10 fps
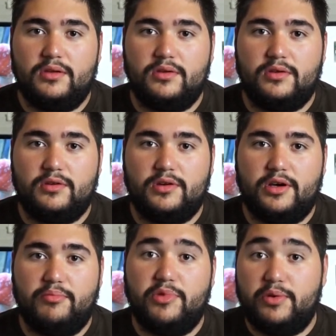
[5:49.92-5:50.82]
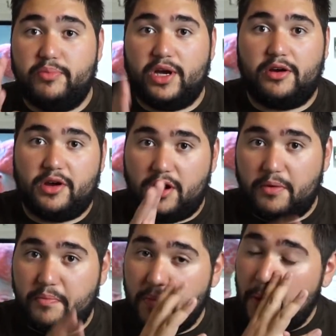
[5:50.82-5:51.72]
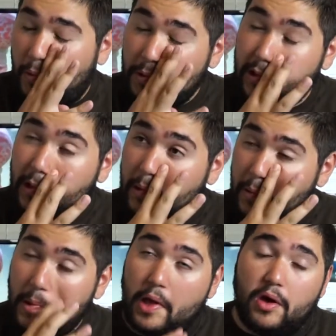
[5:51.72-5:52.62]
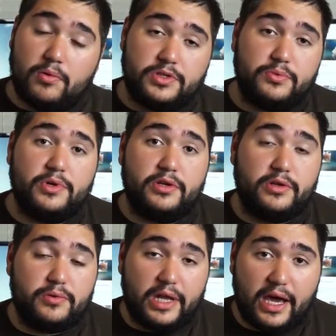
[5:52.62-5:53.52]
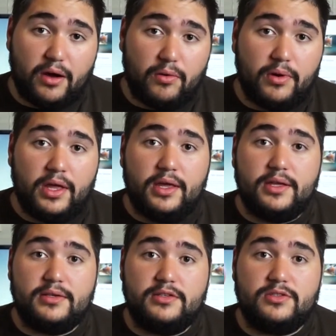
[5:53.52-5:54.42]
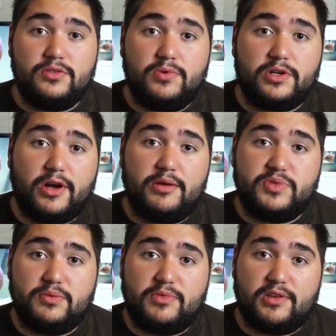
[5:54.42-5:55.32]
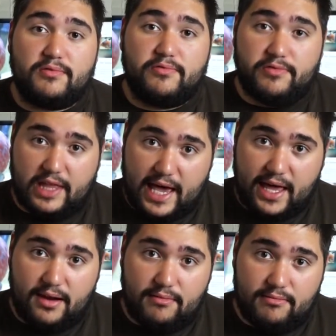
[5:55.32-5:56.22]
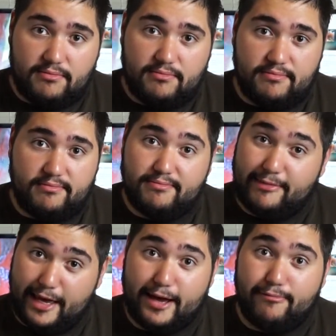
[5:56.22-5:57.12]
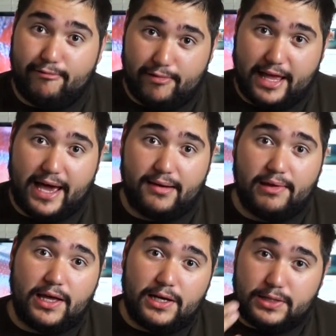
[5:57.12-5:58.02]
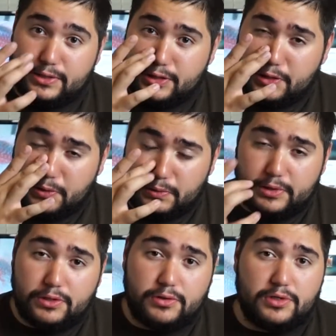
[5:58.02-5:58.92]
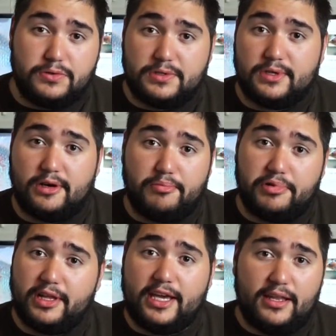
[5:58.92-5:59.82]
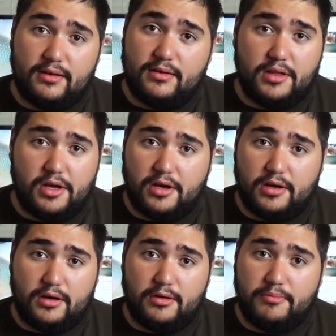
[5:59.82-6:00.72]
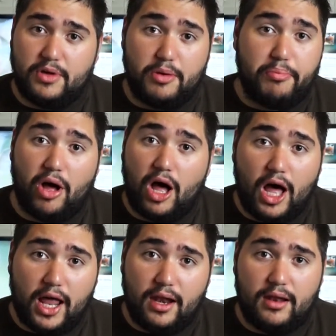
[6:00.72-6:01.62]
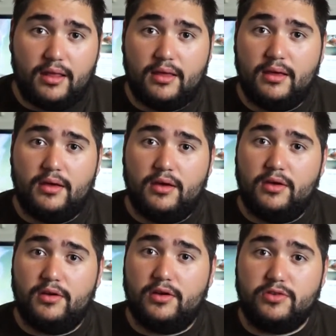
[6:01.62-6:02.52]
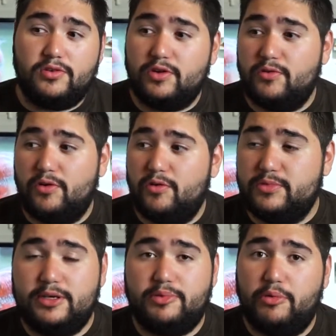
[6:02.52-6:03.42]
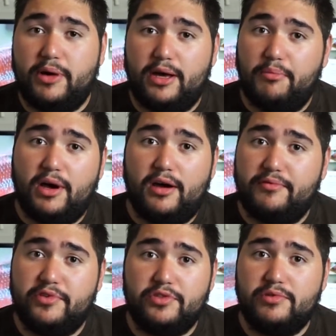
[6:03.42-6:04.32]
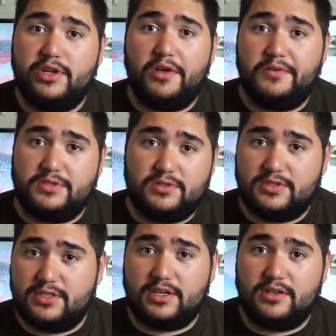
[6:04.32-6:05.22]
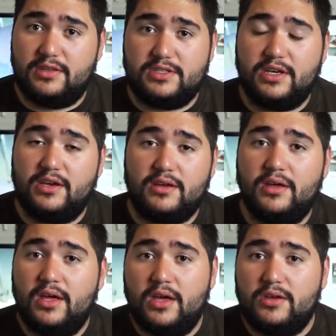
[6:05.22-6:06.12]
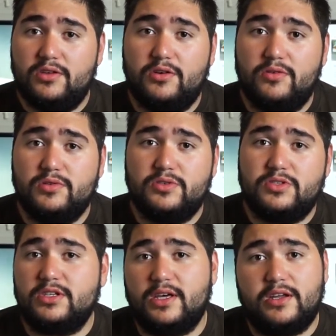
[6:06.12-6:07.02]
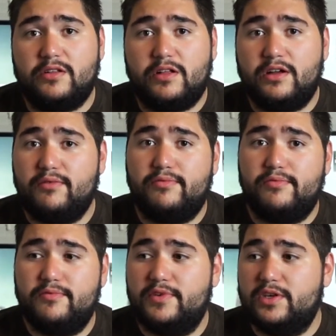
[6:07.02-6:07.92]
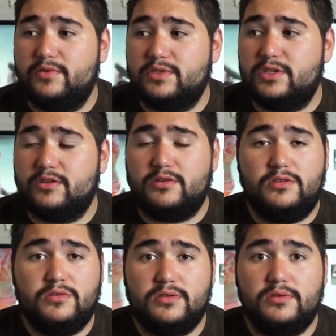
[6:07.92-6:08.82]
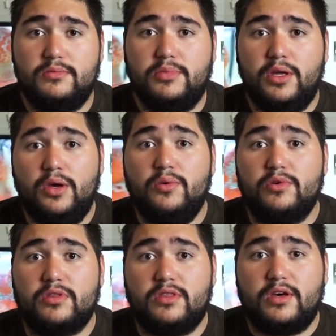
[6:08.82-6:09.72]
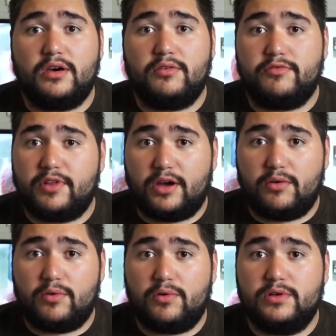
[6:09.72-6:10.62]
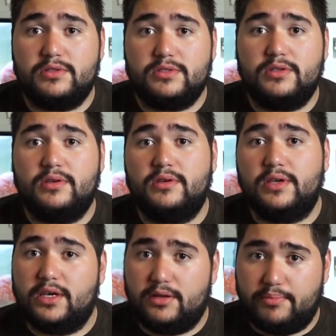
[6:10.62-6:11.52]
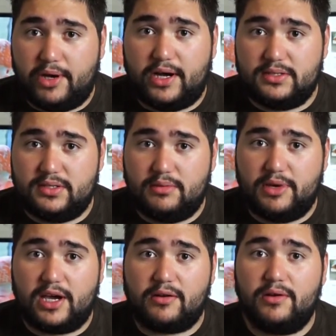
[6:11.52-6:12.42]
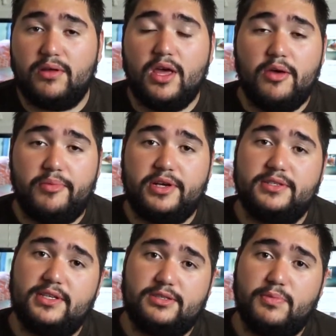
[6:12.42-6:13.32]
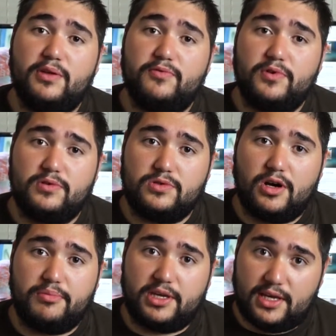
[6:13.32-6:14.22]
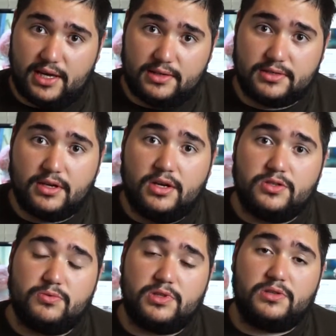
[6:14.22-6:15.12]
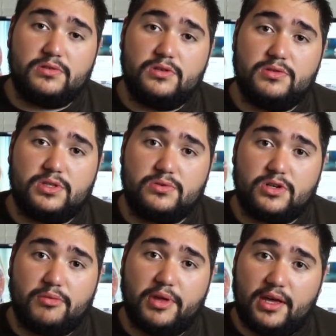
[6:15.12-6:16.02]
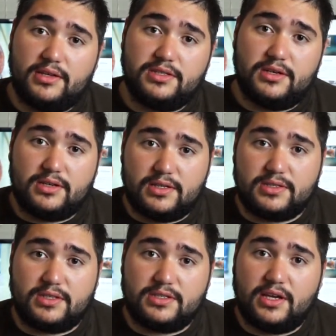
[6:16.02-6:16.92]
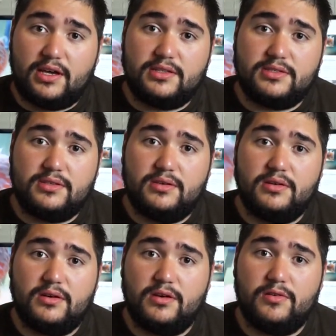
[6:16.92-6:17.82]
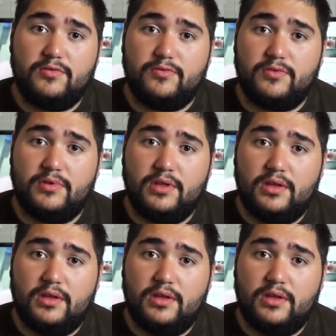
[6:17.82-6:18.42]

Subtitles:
mid barrier. So what you want to do now is you want to grab something flat. Yeah, flat. So you can use a plate, a pot. You can go to Depot, buy a pot for $3 and just stick it in the tank. You know, you'll see that in a lot of videos here on YouTube with Flowerhorns and pots in the background, because that's made for dropping eggs. So what they'll do is they'll drop eggs against the sides of